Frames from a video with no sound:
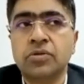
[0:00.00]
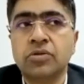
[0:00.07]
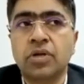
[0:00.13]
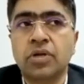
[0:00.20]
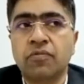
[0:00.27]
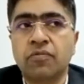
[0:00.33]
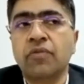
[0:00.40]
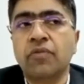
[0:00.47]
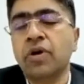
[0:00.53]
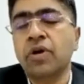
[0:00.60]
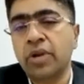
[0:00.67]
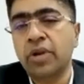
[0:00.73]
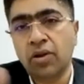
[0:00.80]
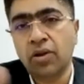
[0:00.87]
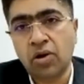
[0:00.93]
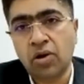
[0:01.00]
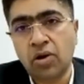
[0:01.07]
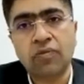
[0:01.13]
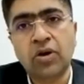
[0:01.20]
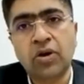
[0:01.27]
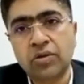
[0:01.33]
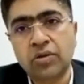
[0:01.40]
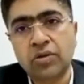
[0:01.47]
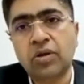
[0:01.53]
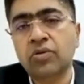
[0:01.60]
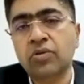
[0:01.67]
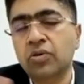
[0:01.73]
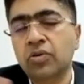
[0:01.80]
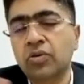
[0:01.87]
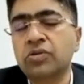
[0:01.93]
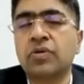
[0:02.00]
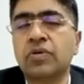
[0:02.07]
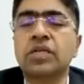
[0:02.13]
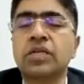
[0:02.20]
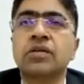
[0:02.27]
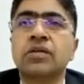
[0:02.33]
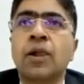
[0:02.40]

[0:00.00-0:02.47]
So that we have come a long way on those fronts.